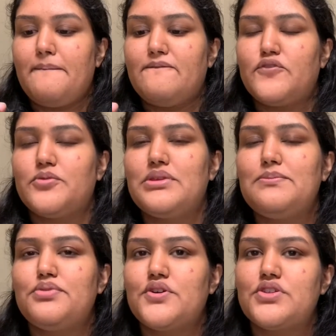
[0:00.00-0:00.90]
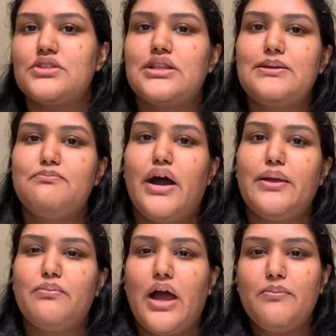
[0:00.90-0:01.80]
for me personally,
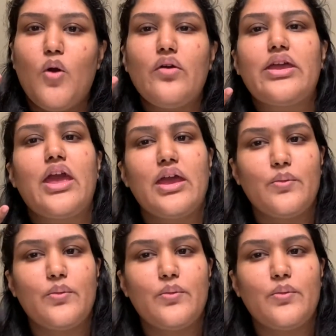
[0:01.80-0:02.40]
I'm okay